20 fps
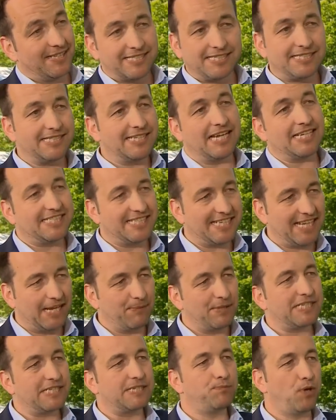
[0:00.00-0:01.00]
This isn't
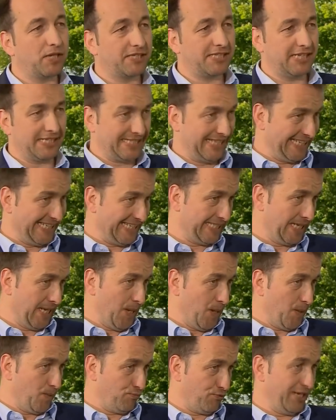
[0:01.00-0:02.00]
entertainment. This is politics. This is
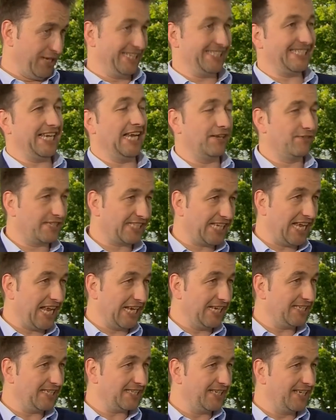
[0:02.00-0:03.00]
Britain's head of
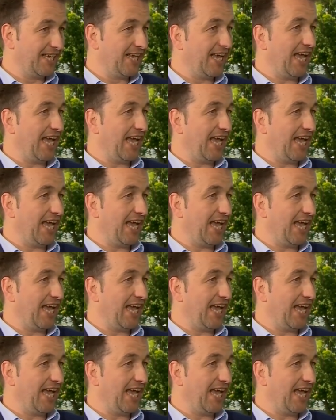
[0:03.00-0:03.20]
state